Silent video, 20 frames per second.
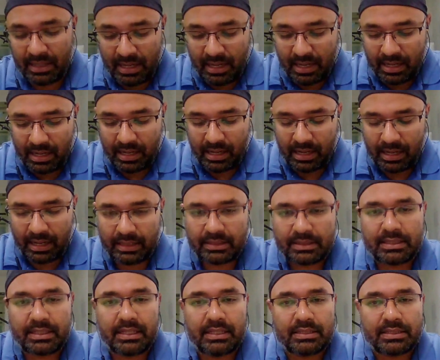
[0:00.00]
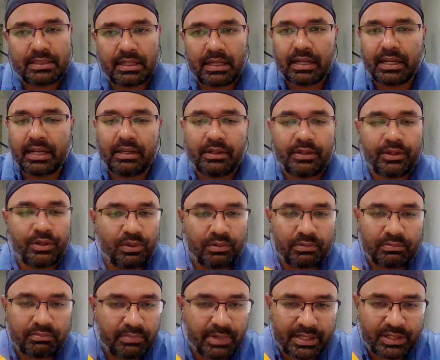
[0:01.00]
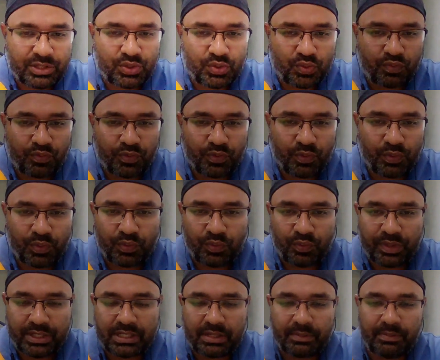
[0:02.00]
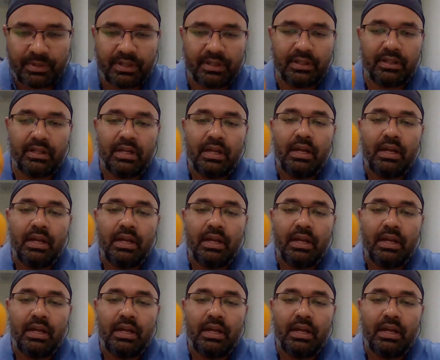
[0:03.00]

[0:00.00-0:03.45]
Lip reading: And since again, it's fruit, vegetable,